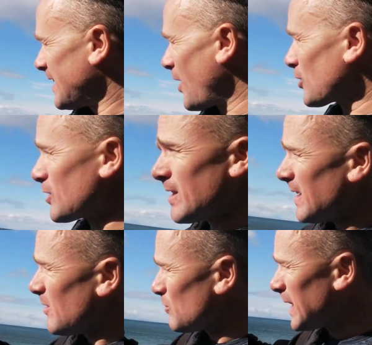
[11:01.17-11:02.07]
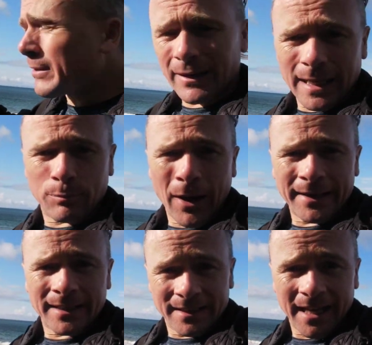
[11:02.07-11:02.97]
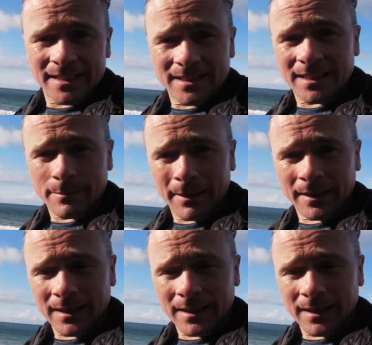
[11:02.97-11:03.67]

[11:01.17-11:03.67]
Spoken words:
Now there's really bright conditions at the minute.